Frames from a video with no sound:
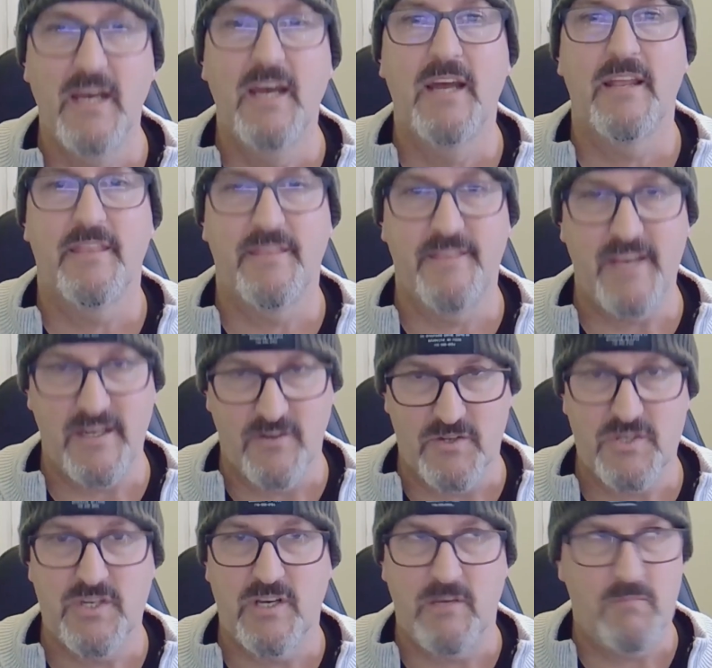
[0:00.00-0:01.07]
They're not
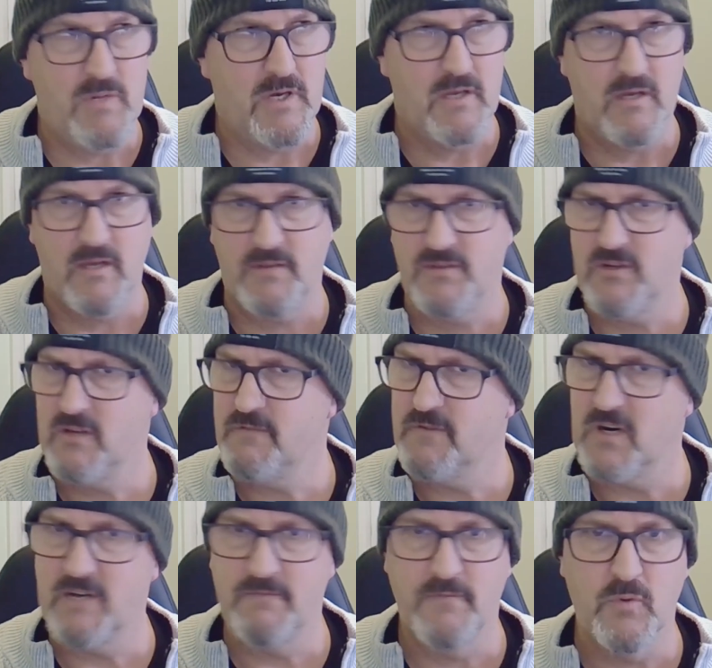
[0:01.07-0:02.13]
cheap.
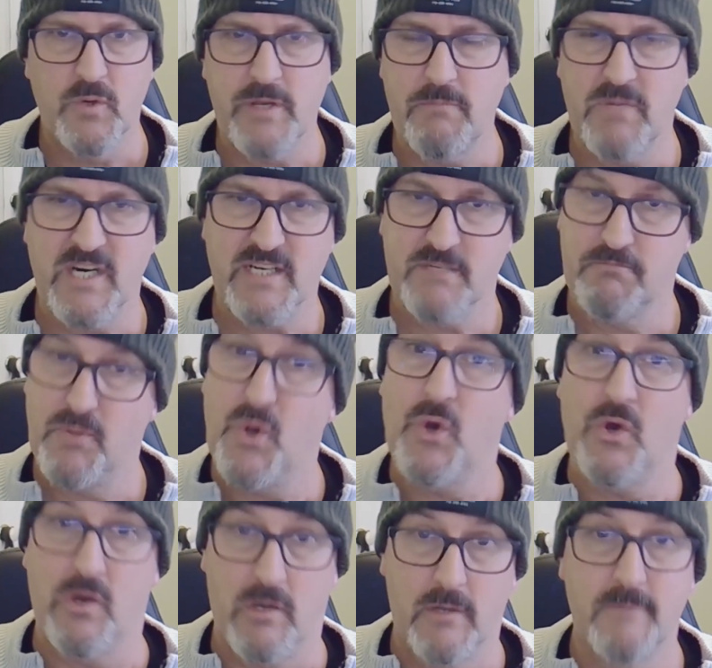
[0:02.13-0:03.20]
$35, $40
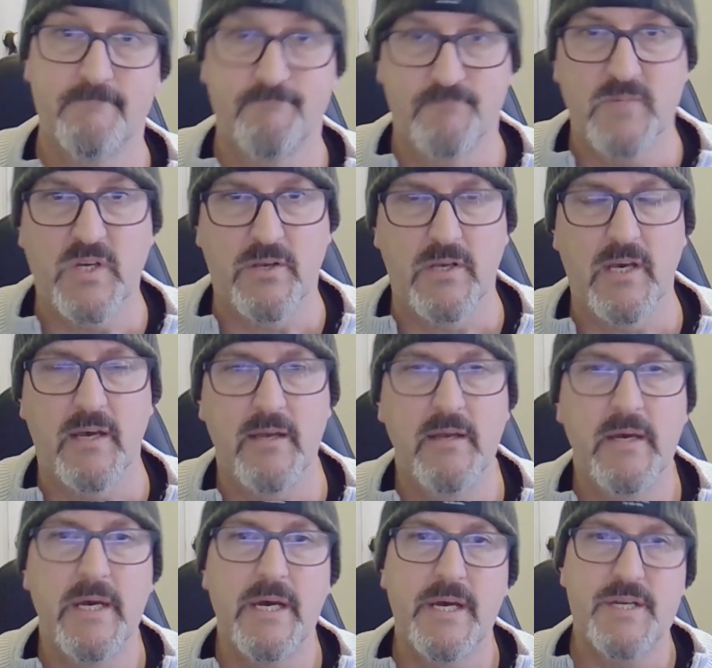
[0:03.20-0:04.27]
per. Okay,
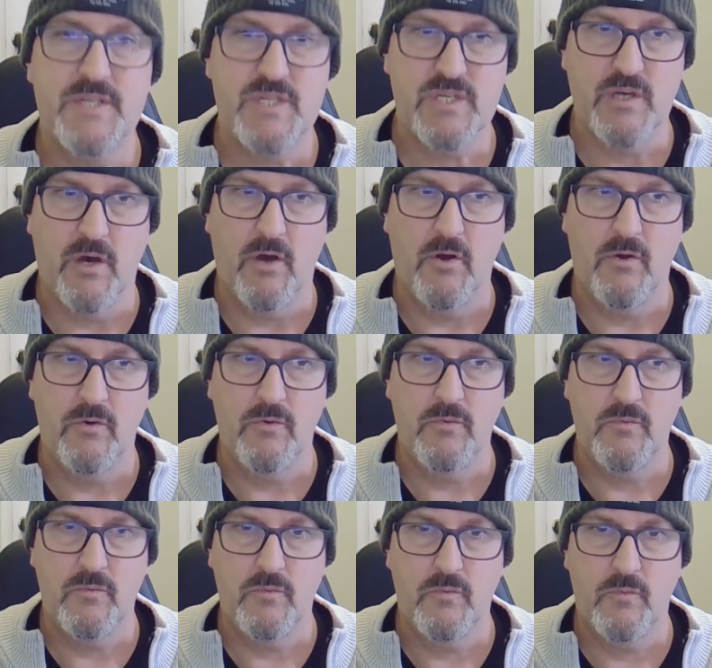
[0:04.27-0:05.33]
so
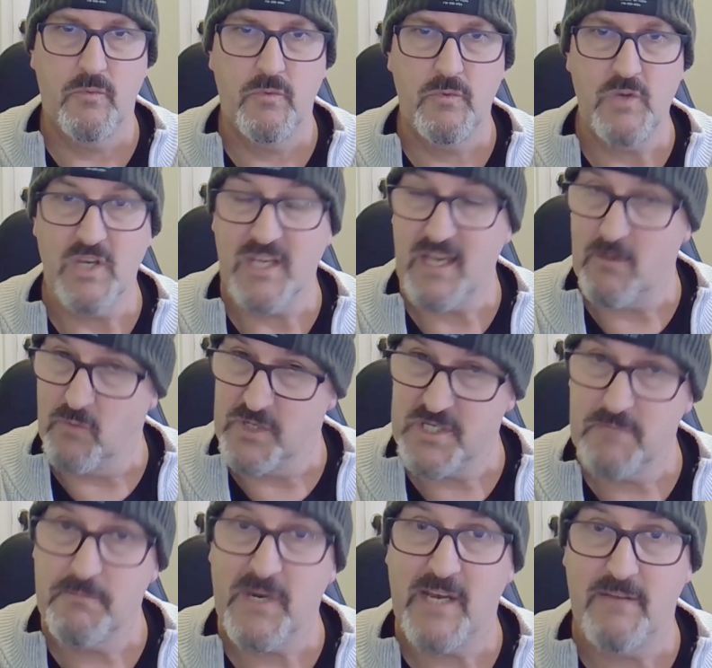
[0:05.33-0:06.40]
you get what
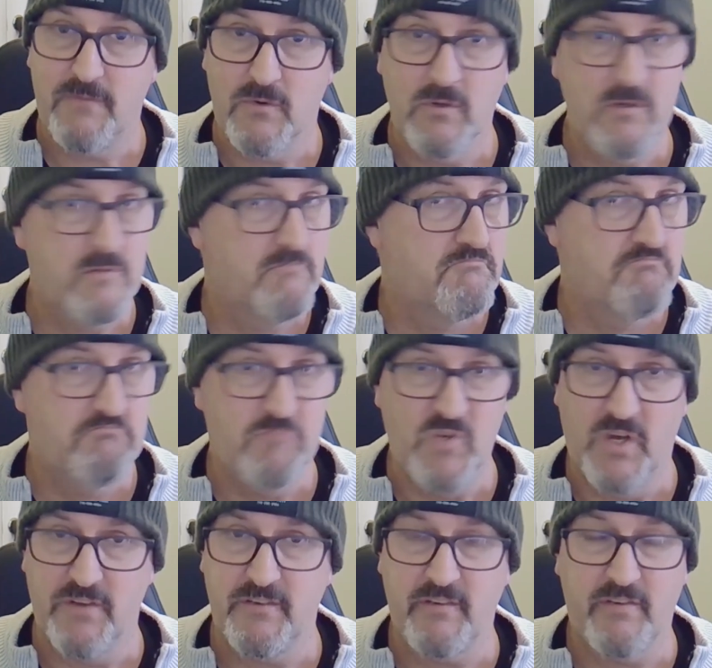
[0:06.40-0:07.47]
you pay for.
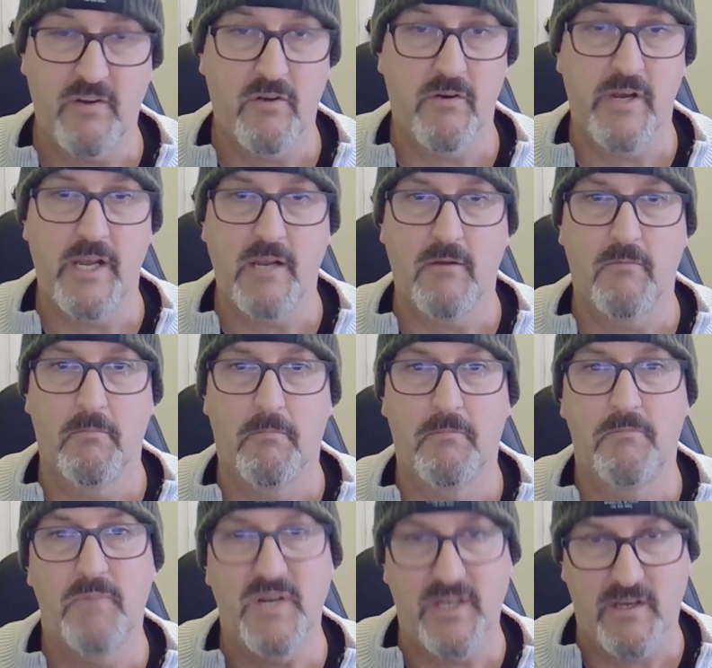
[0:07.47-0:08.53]
Not disagreeing,
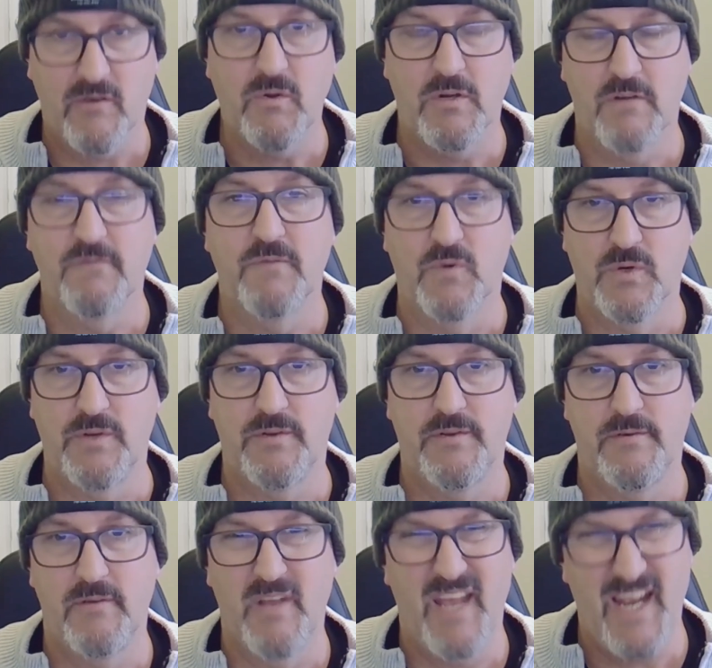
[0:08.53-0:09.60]
but I couldn't afford,
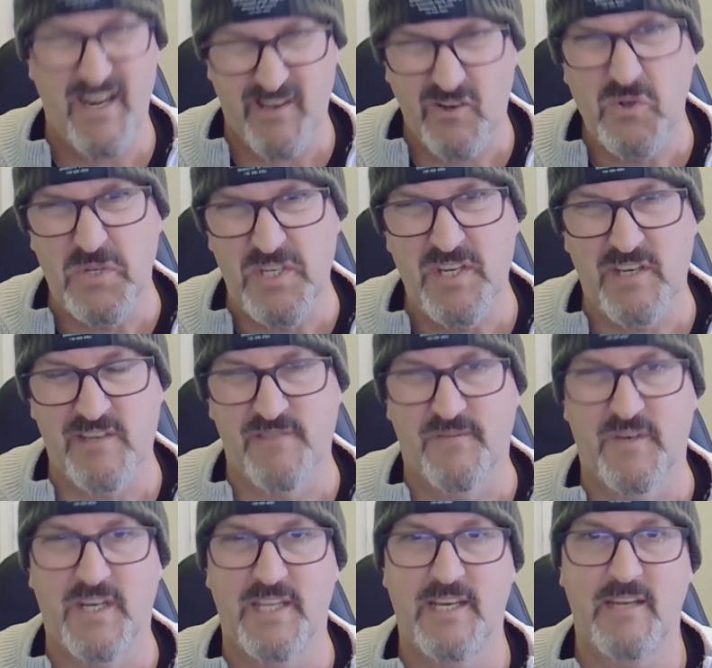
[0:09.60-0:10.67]
and I couldn't
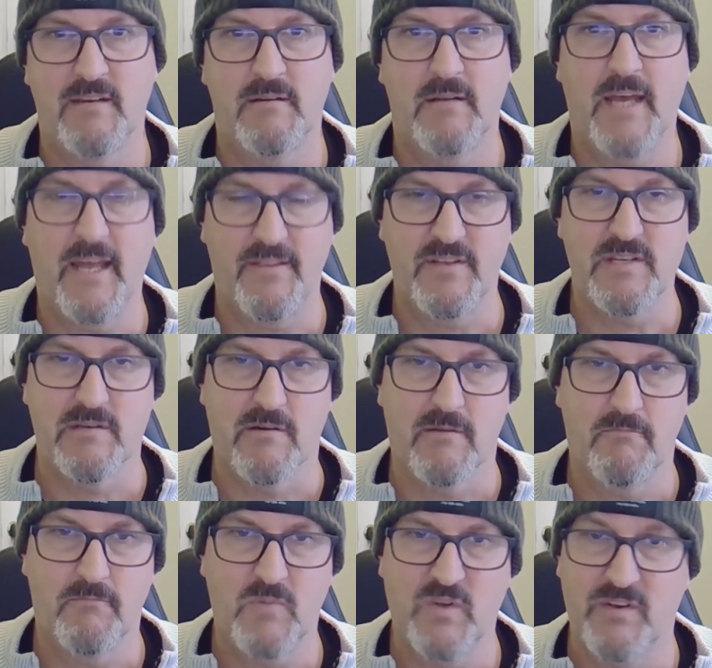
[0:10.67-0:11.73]
justify that at the time
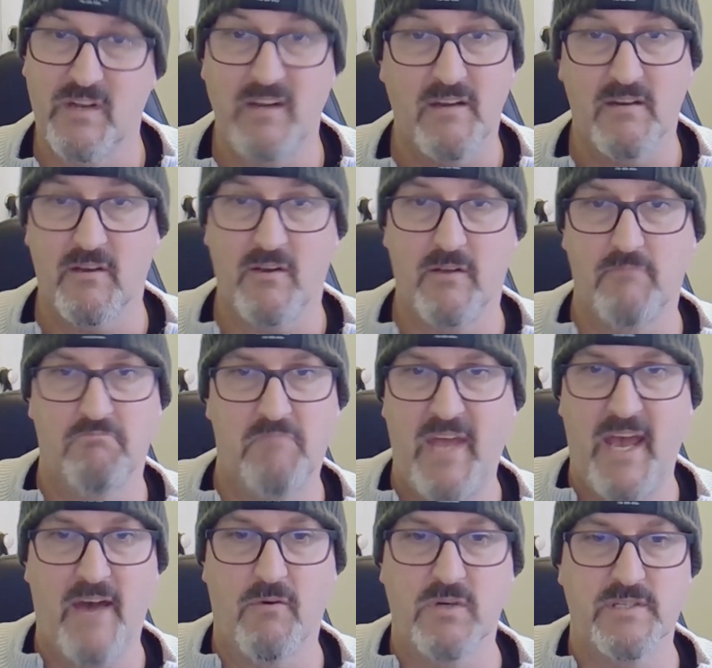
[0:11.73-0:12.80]
because I didn't know
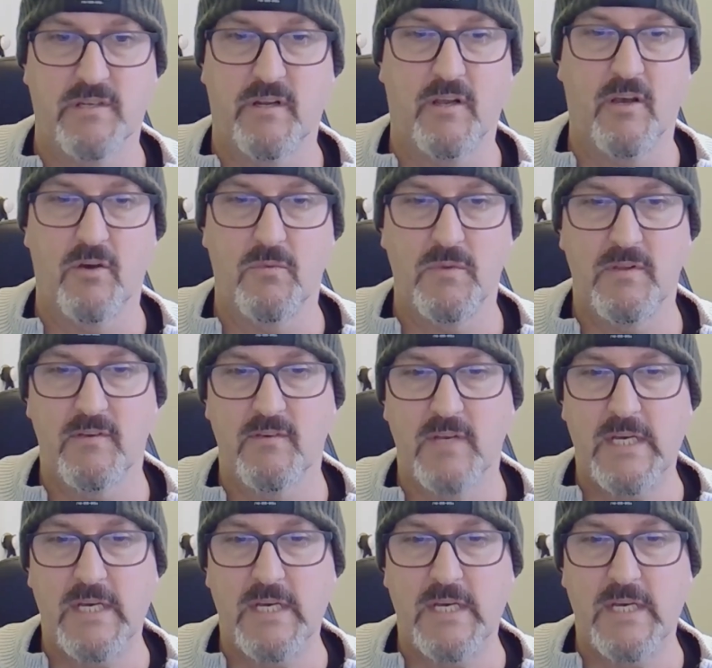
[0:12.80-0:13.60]
how I was going to go with this.